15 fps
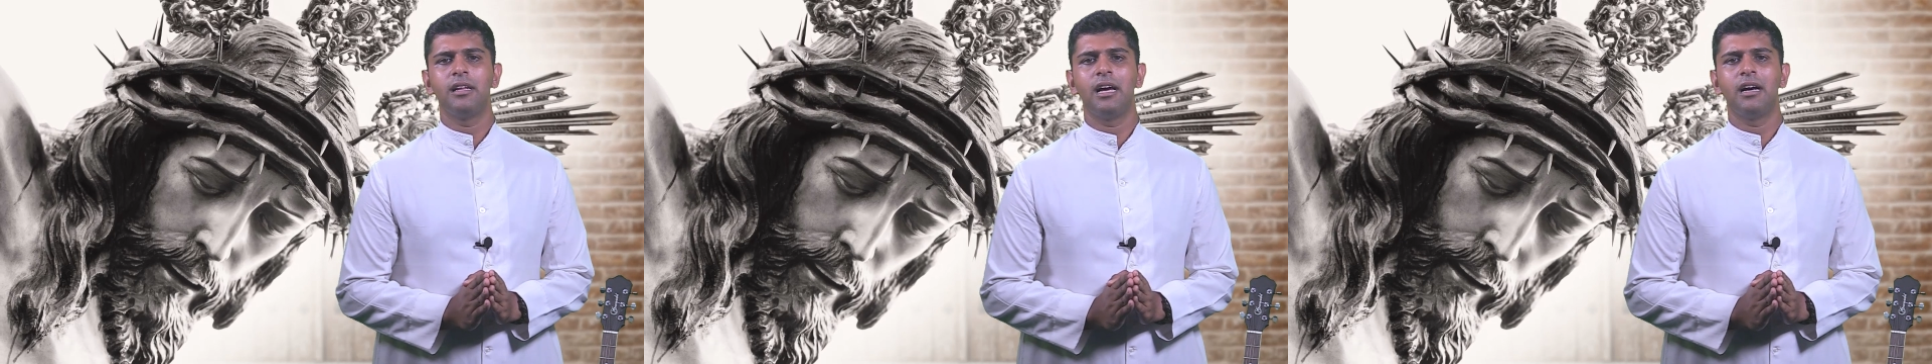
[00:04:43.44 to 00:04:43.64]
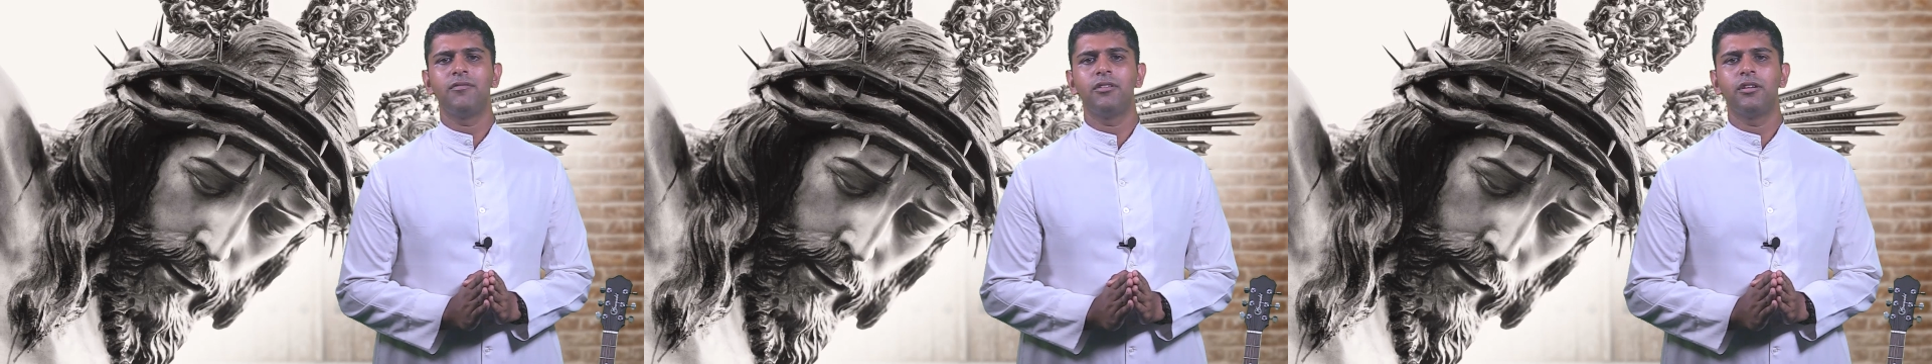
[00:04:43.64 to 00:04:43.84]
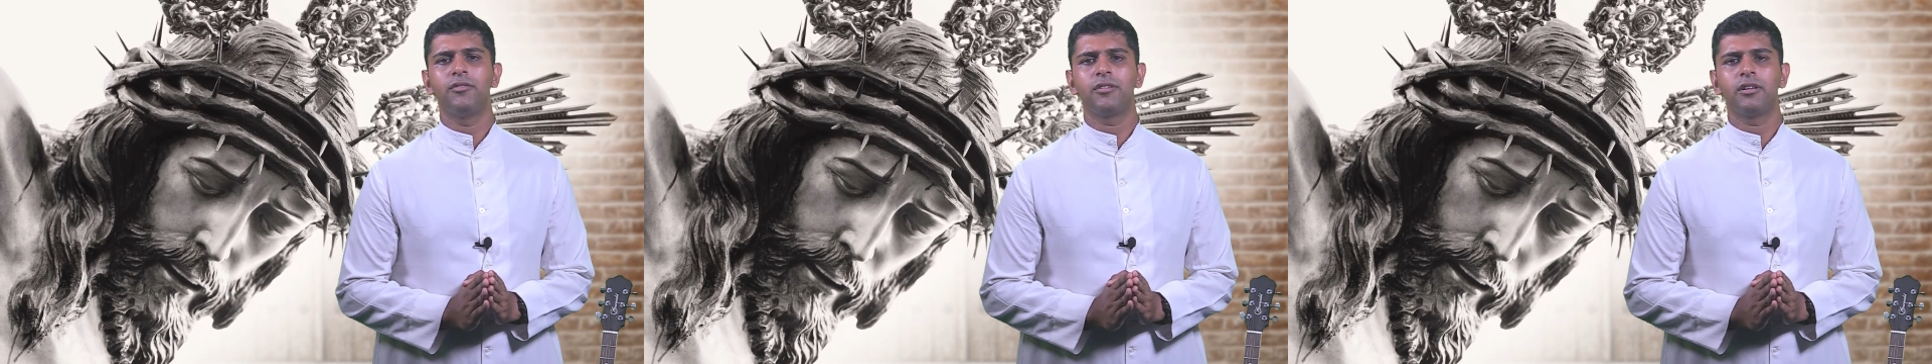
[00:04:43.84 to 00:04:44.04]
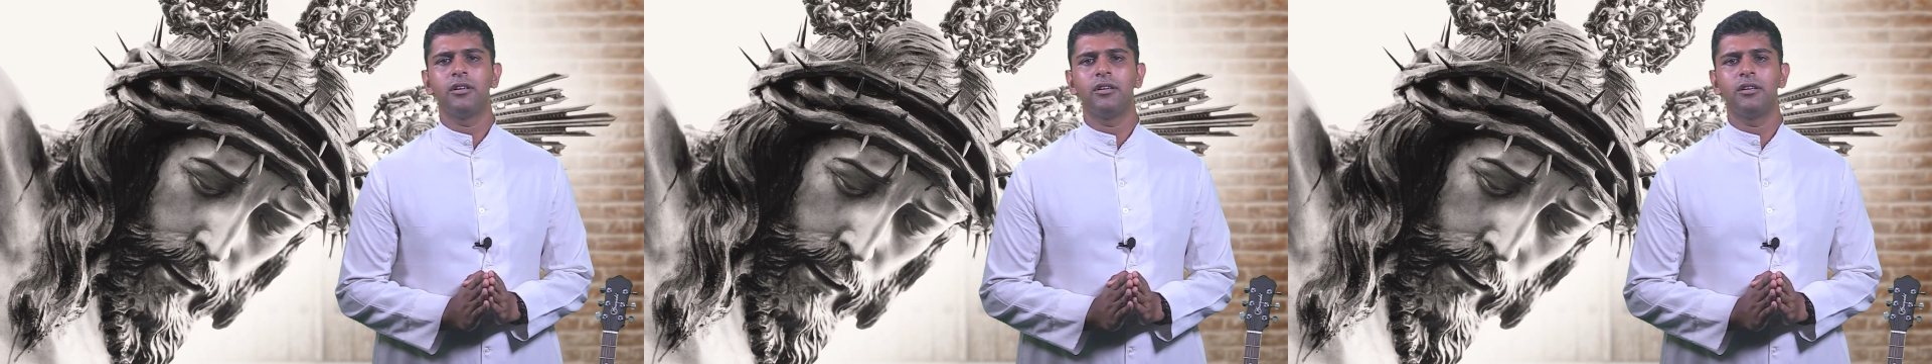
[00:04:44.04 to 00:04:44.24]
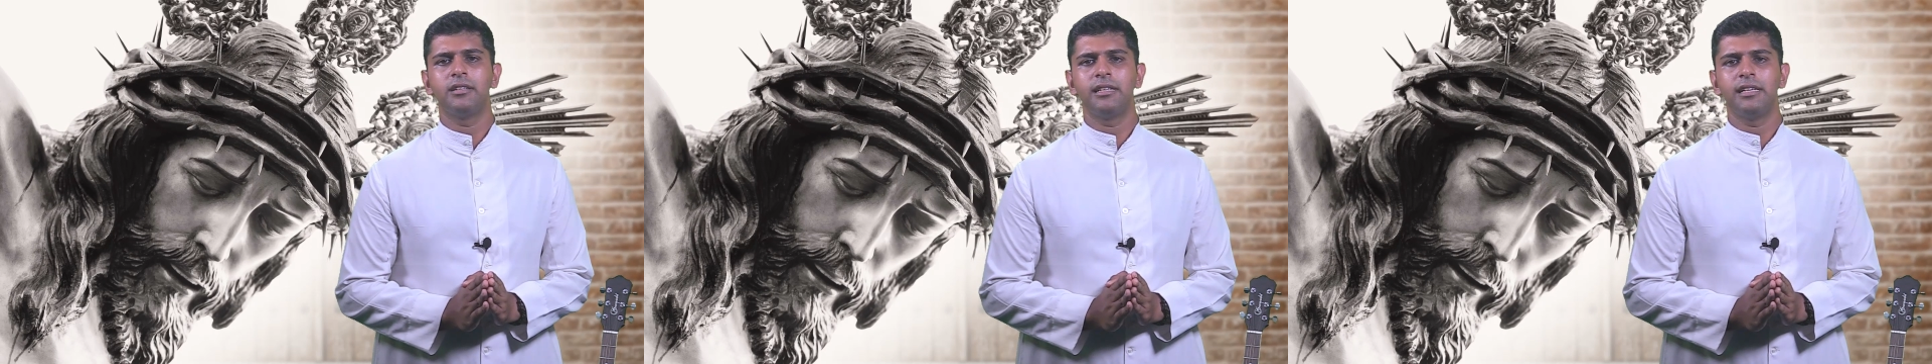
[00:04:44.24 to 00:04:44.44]
love of
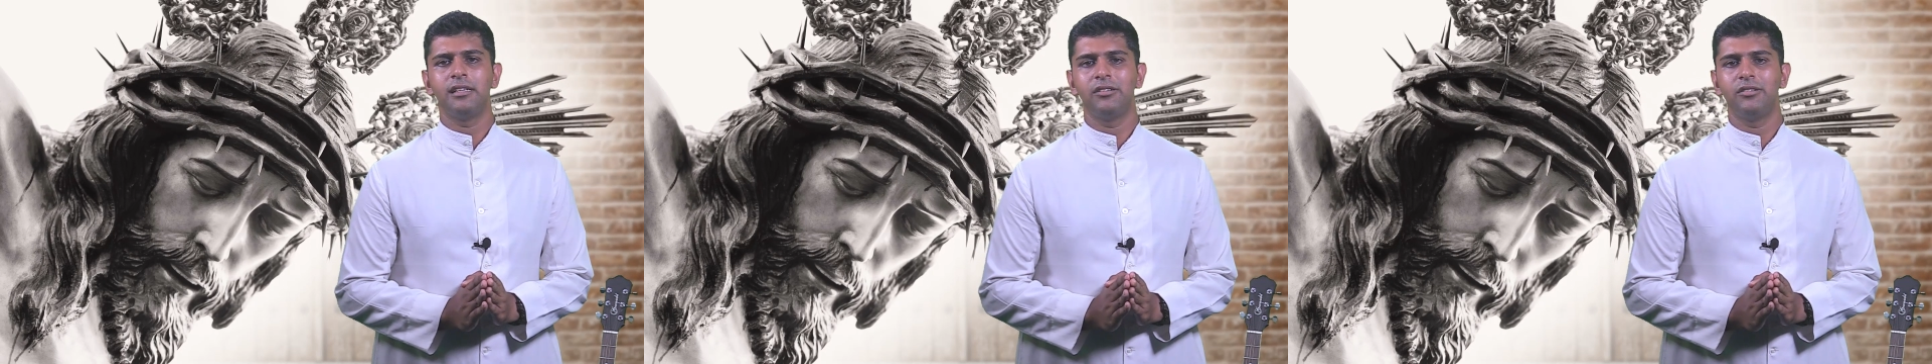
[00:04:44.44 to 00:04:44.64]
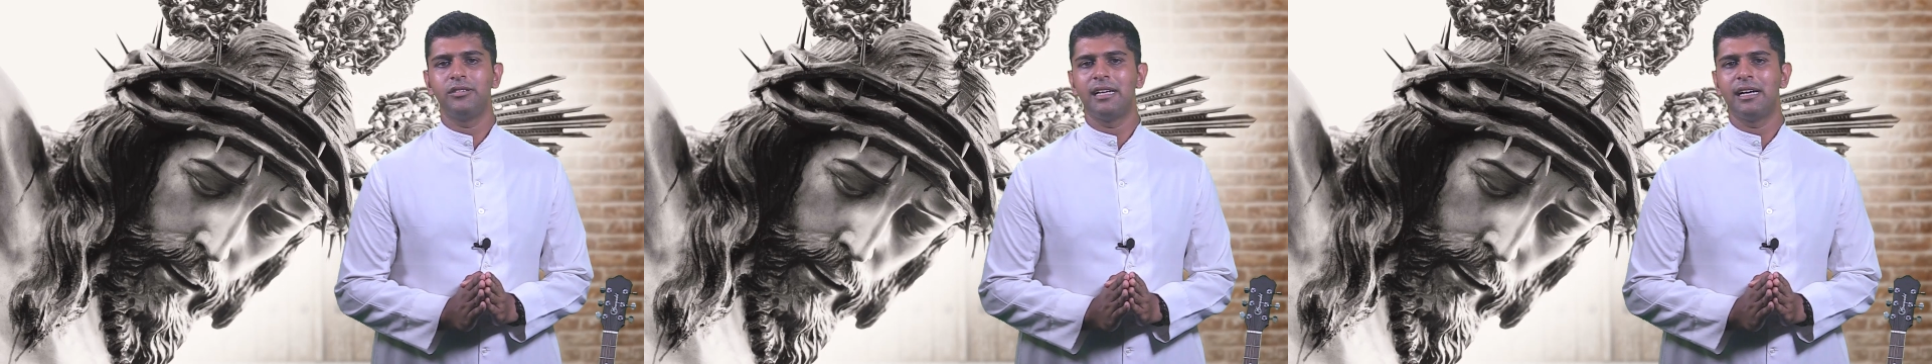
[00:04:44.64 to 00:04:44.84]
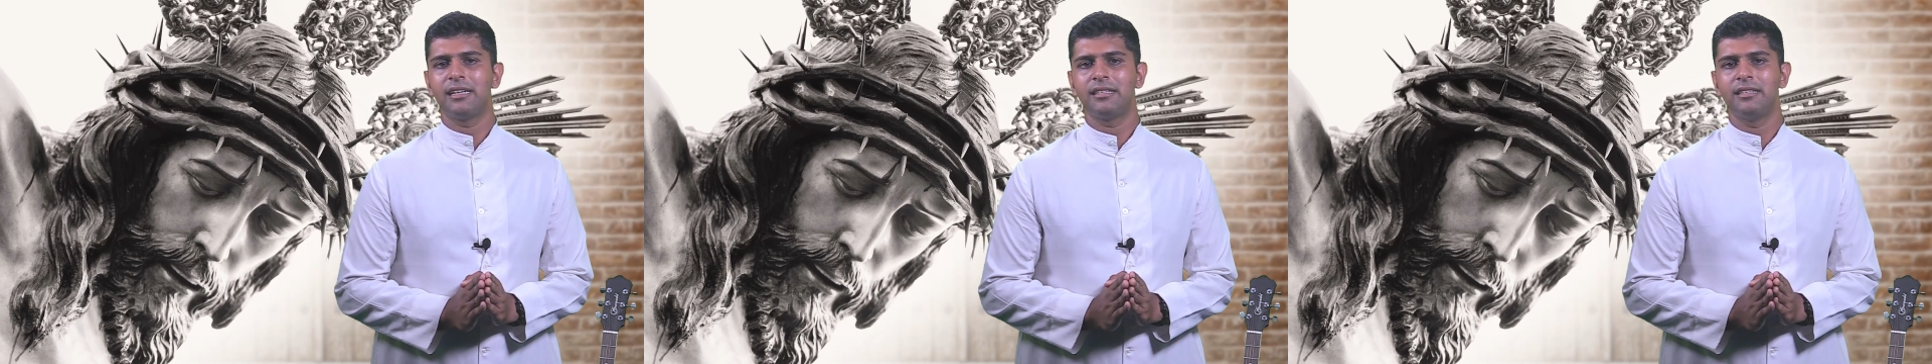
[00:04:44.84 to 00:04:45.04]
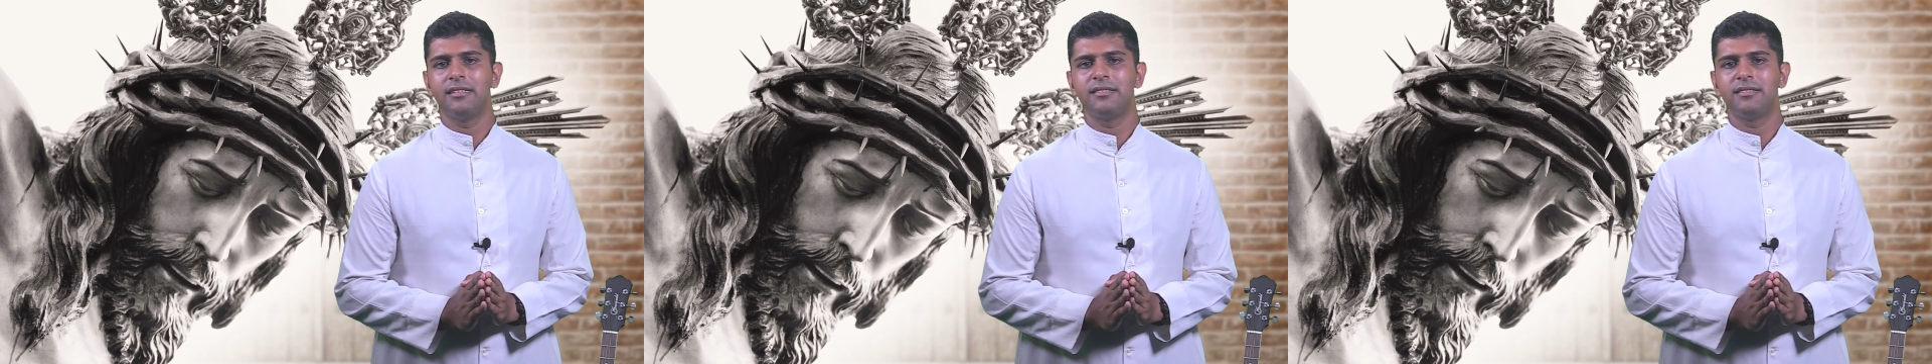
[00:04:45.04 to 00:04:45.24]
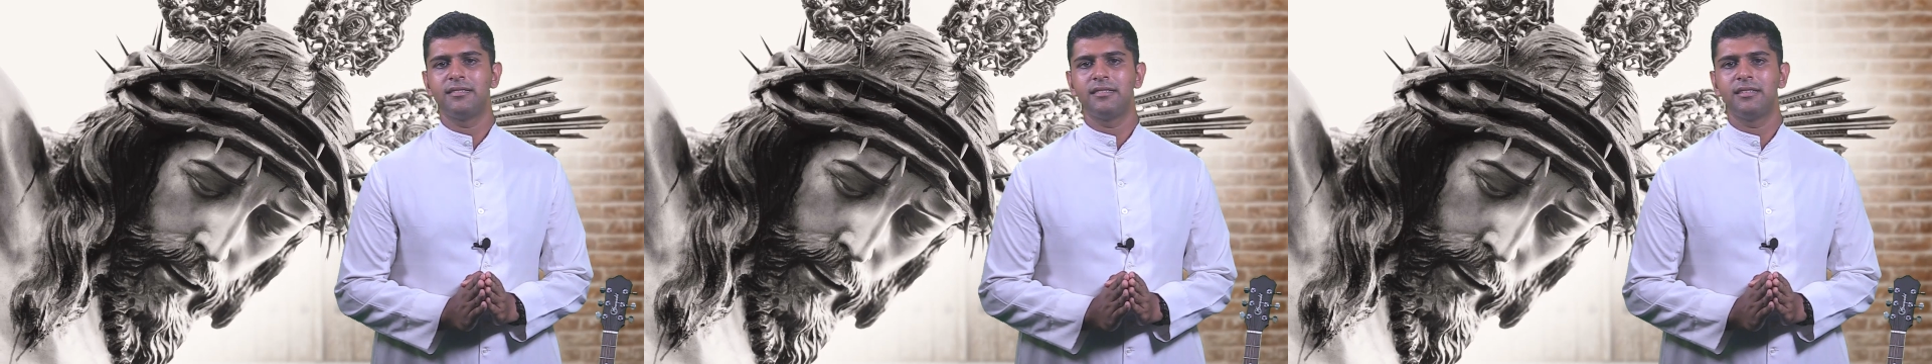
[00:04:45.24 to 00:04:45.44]
God into
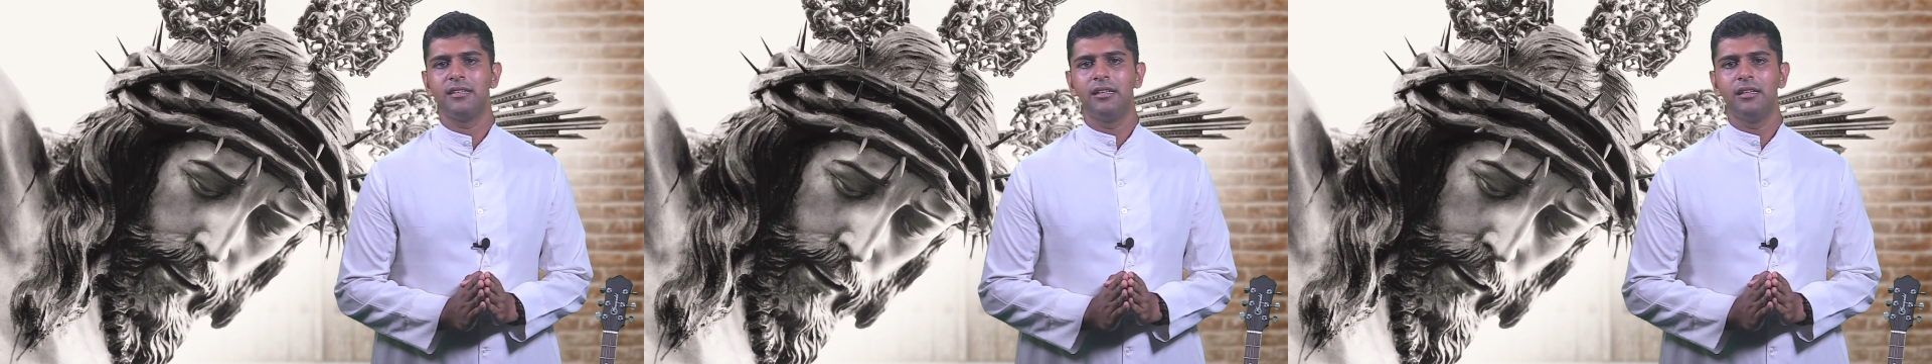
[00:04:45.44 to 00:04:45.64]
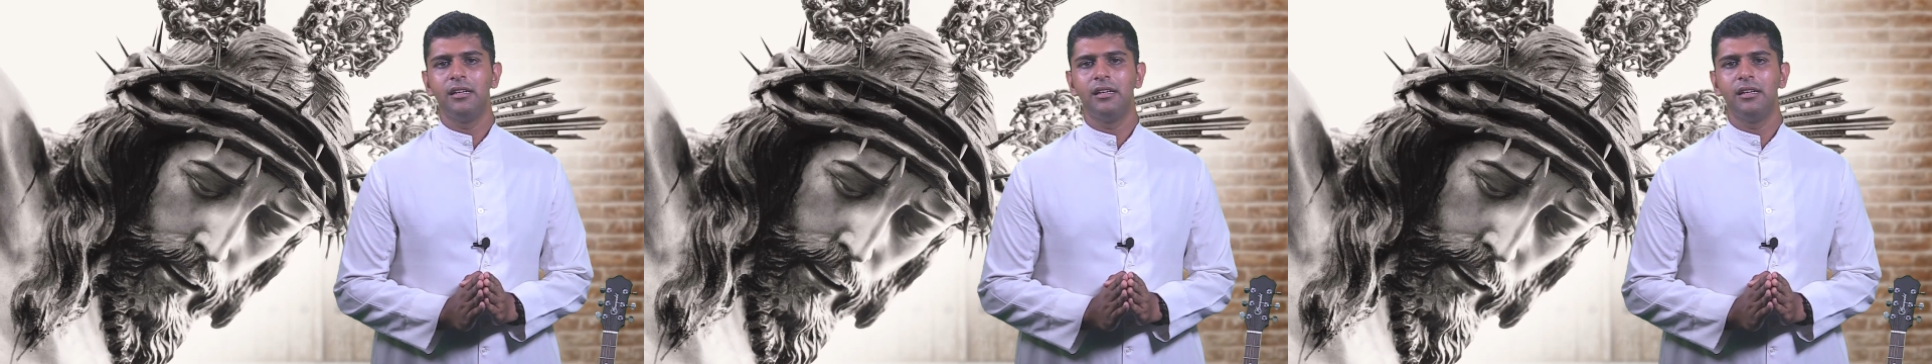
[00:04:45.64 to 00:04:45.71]
darkness,